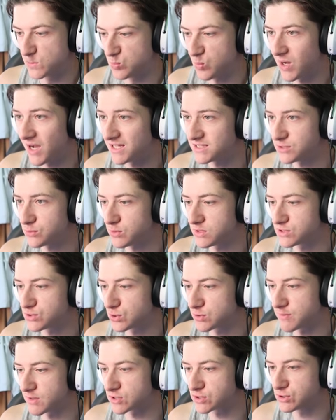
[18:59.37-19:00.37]
Why is it always
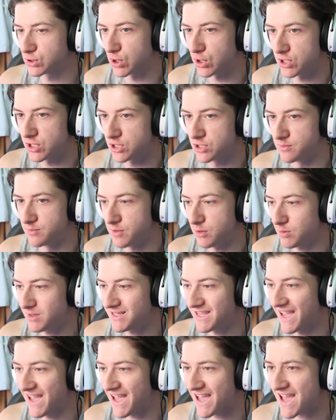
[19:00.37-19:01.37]
talking about Tottenham? No
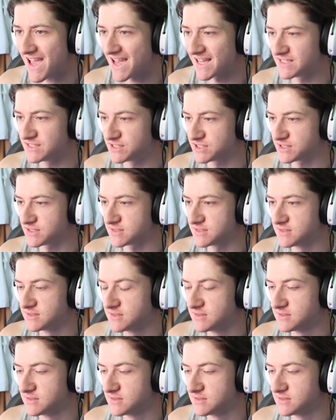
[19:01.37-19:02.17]
one cares.